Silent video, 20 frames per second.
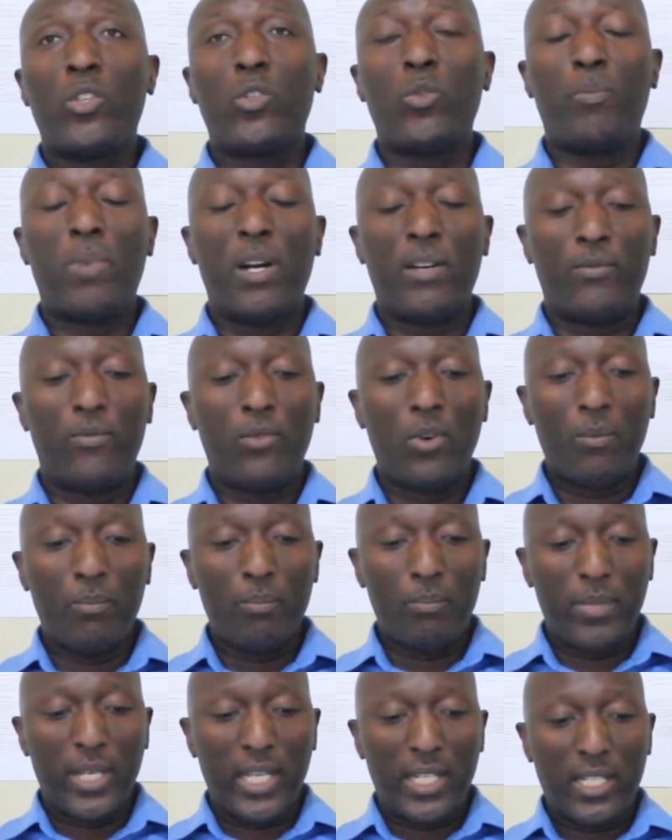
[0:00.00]
to
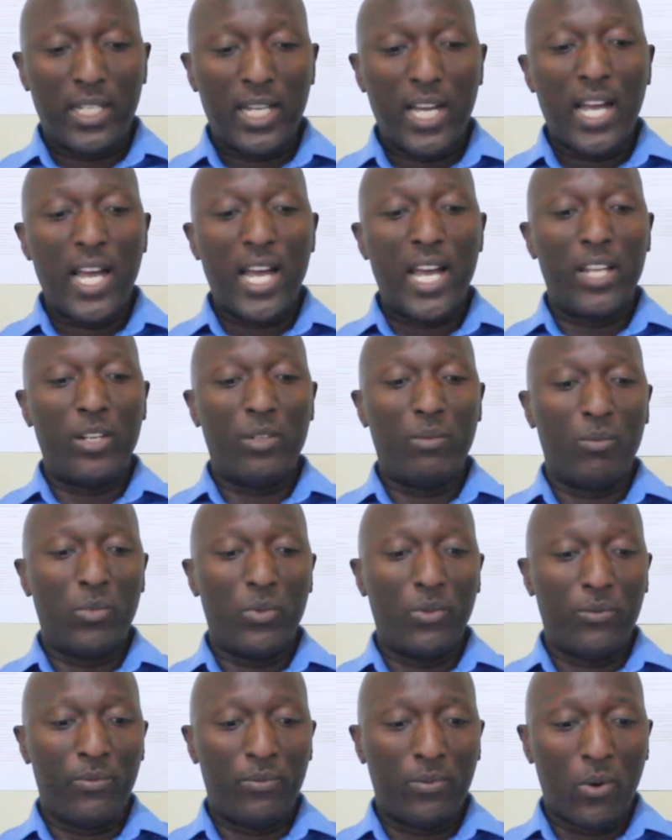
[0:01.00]
perform better and
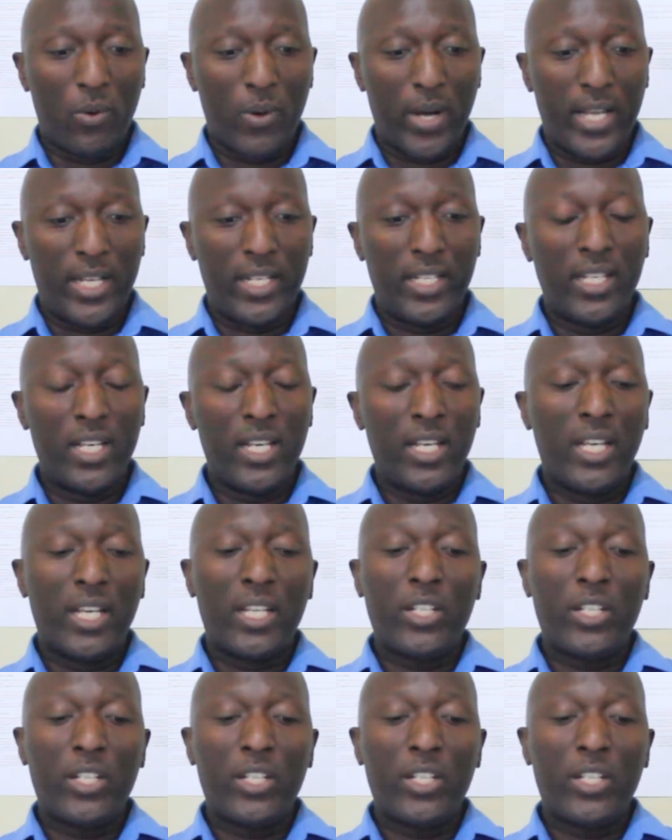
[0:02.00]
move forward.